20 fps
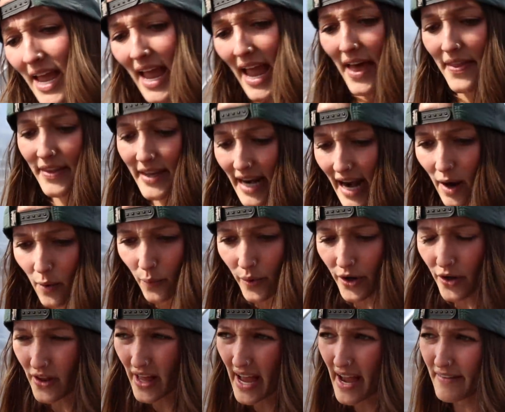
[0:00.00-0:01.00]
And then I
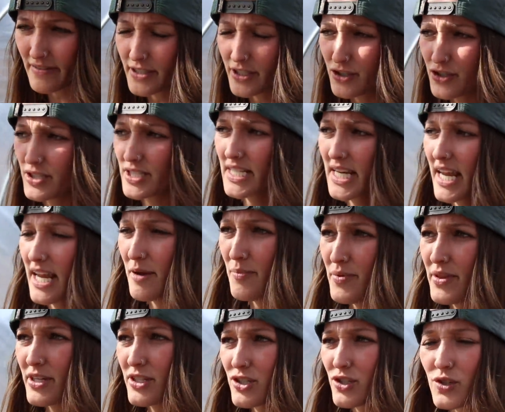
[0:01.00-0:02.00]
will have to just
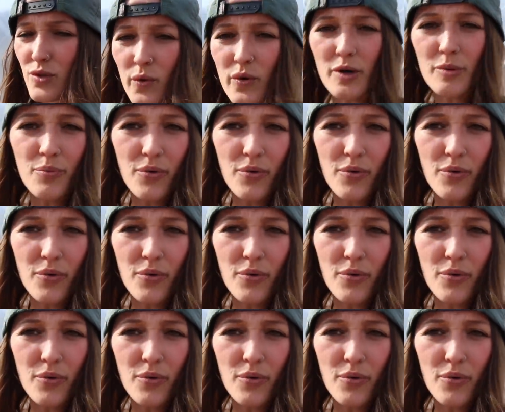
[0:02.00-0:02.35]
keep this door